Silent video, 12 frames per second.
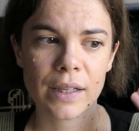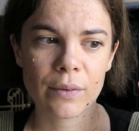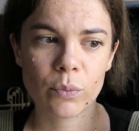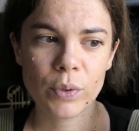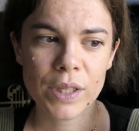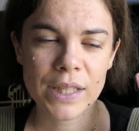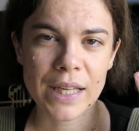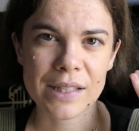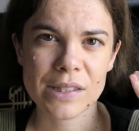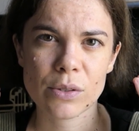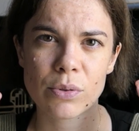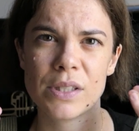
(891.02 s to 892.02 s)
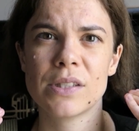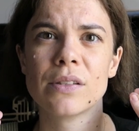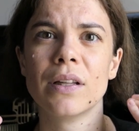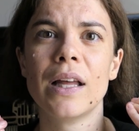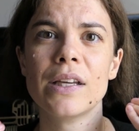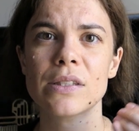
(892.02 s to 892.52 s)
really gets
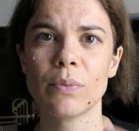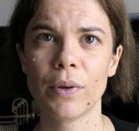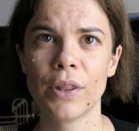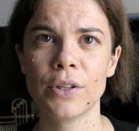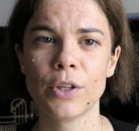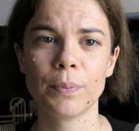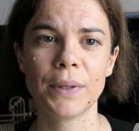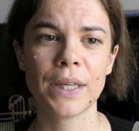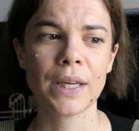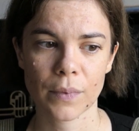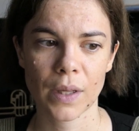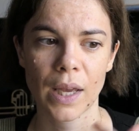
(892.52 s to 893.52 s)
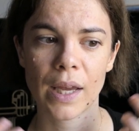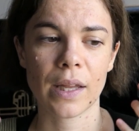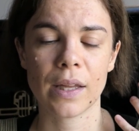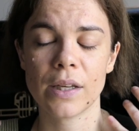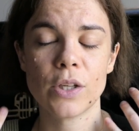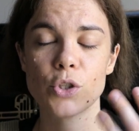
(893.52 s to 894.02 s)
crystallized within your being
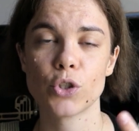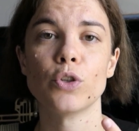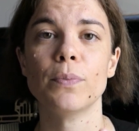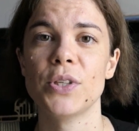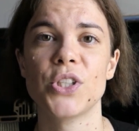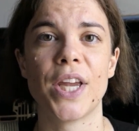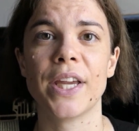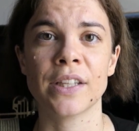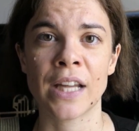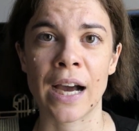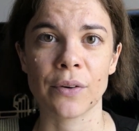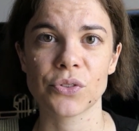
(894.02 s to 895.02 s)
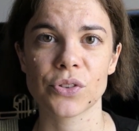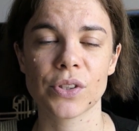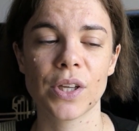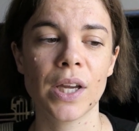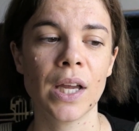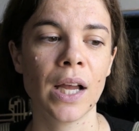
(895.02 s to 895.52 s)
and it should be shaken out.
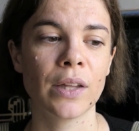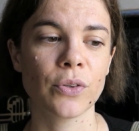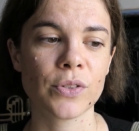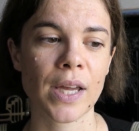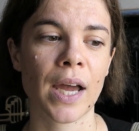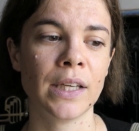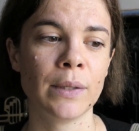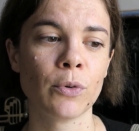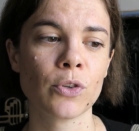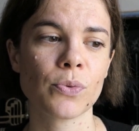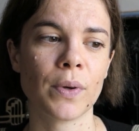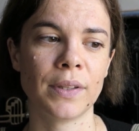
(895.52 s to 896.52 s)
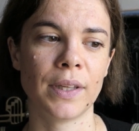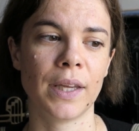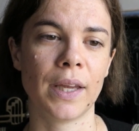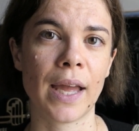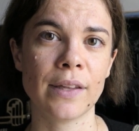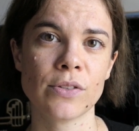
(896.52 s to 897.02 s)
Those animals, when
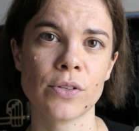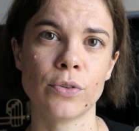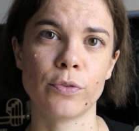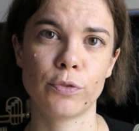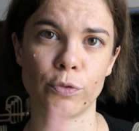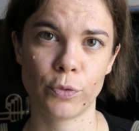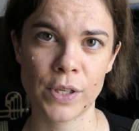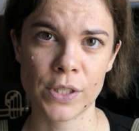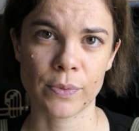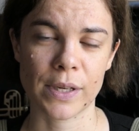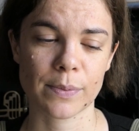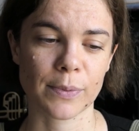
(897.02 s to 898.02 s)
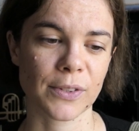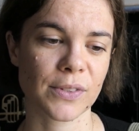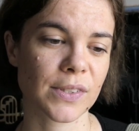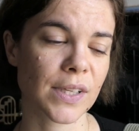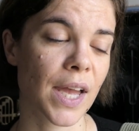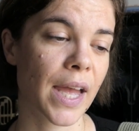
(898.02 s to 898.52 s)
they enter the freeze
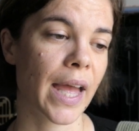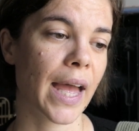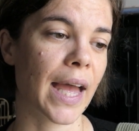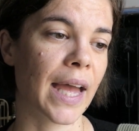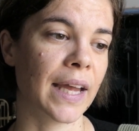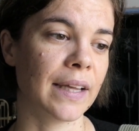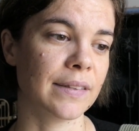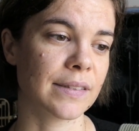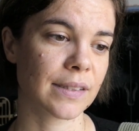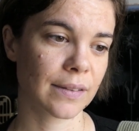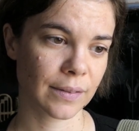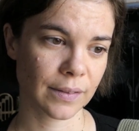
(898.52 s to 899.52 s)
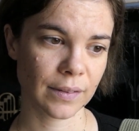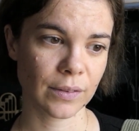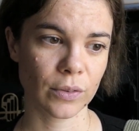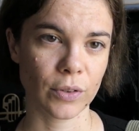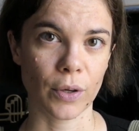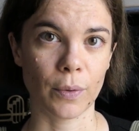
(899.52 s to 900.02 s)
response and
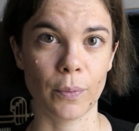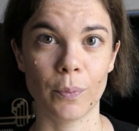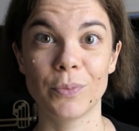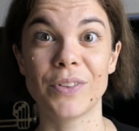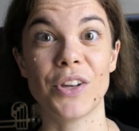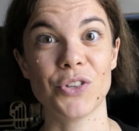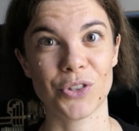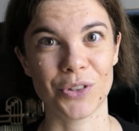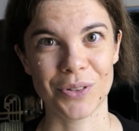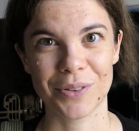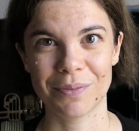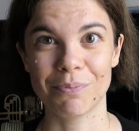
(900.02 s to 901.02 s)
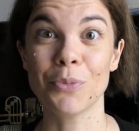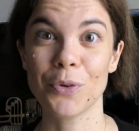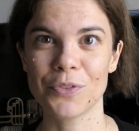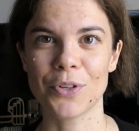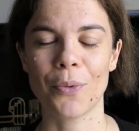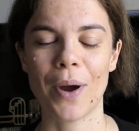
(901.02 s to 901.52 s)
the danger
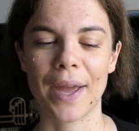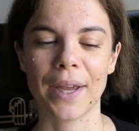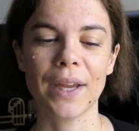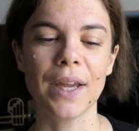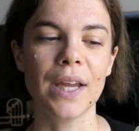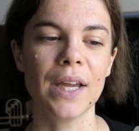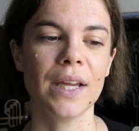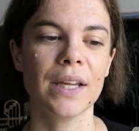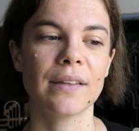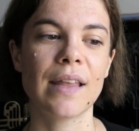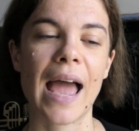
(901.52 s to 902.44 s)
moves away, they